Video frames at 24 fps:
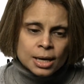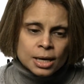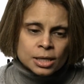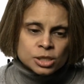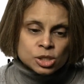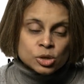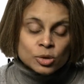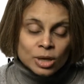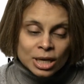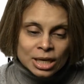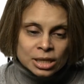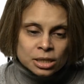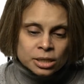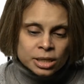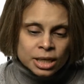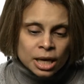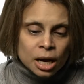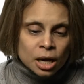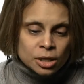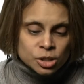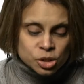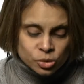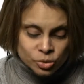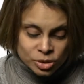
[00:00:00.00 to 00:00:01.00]
The
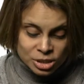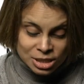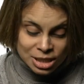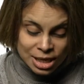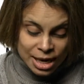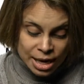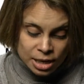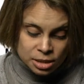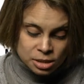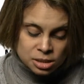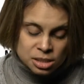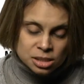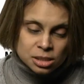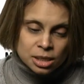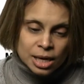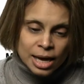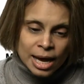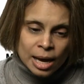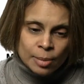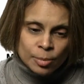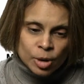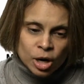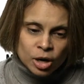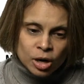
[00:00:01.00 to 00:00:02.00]
answer is yes,
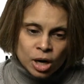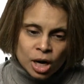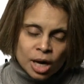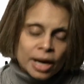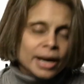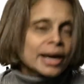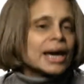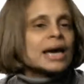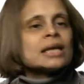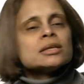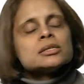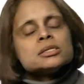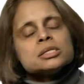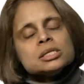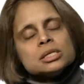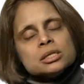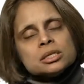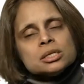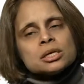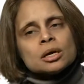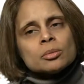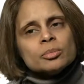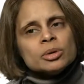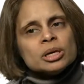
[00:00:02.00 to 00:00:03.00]
MRI and
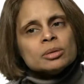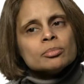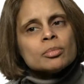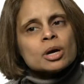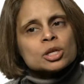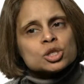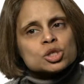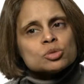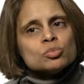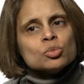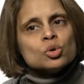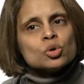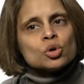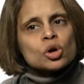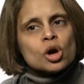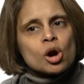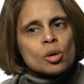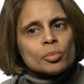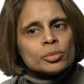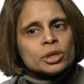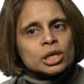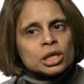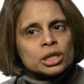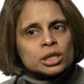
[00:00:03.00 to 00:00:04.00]
CT are being much more
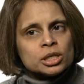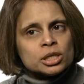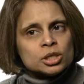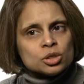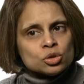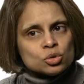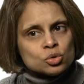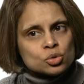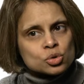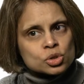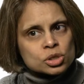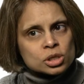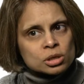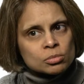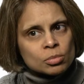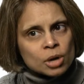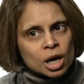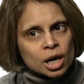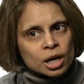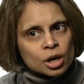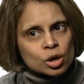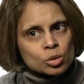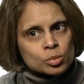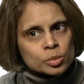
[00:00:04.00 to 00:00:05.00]
commonly used in
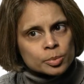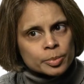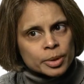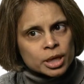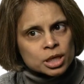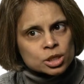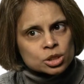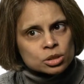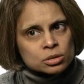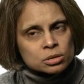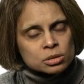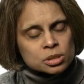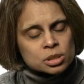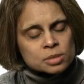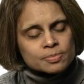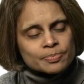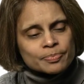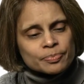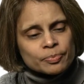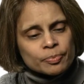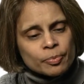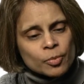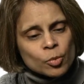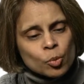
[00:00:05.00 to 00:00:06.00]
myeloma patients.
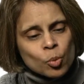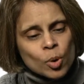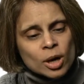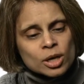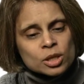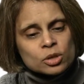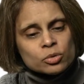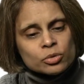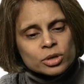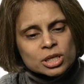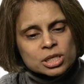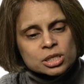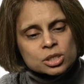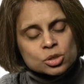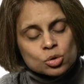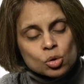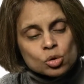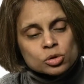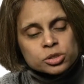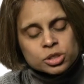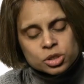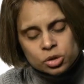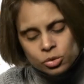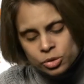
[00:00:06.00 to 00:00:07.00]
One of the reasons
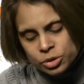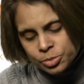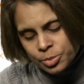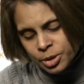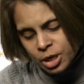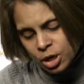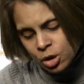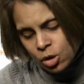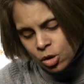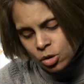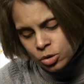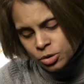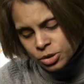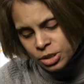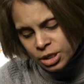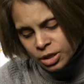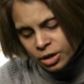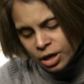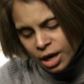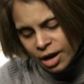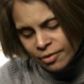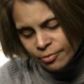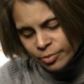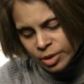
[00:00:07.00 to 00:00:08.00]
also is because there
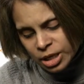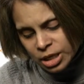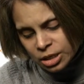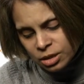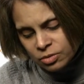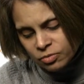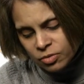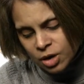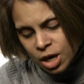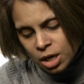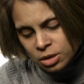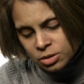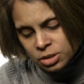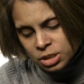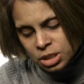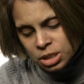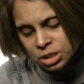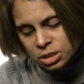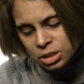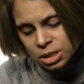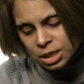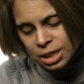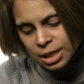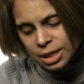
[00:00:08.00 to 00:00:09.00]
have been
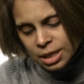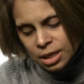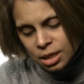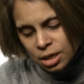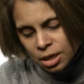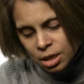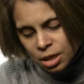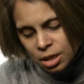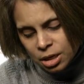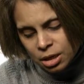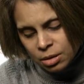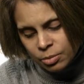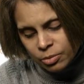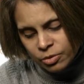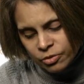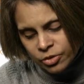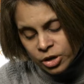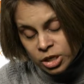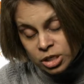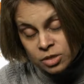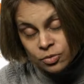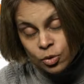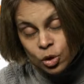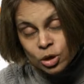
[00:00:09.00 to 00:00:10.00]
advances,
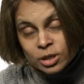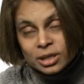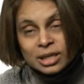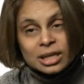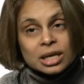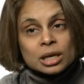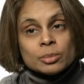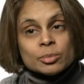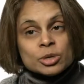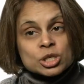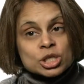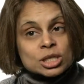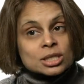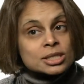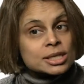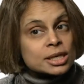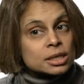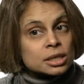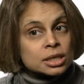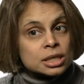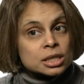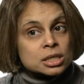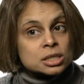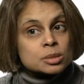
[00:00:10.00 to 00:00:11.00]
first of all, in the imaging
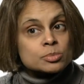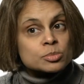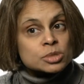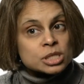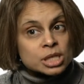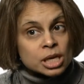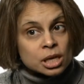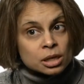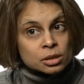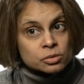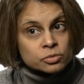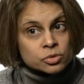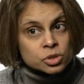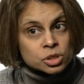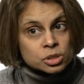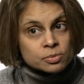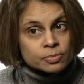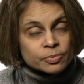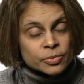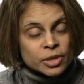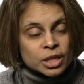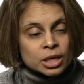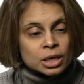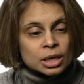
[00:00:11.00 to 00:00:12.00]
techniques themselves
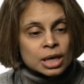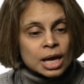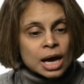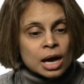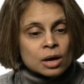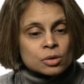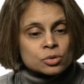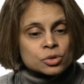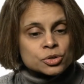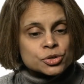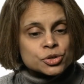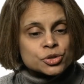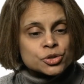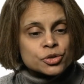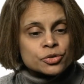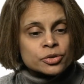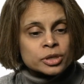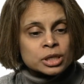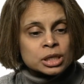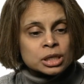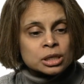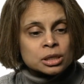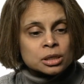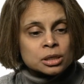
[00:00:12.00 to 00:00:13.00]
that allows
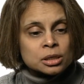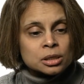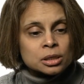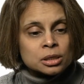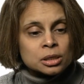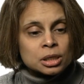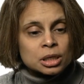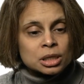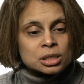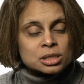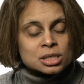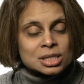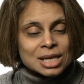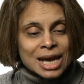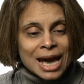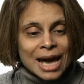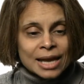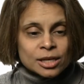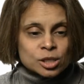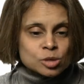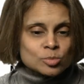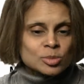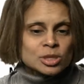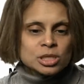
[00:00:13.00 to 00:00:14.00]
the
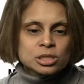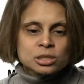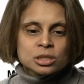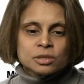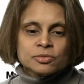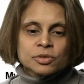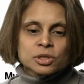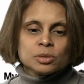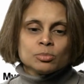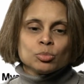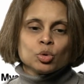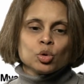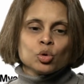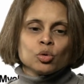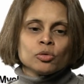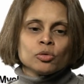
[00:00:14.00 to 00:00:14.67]
scan to be delivered more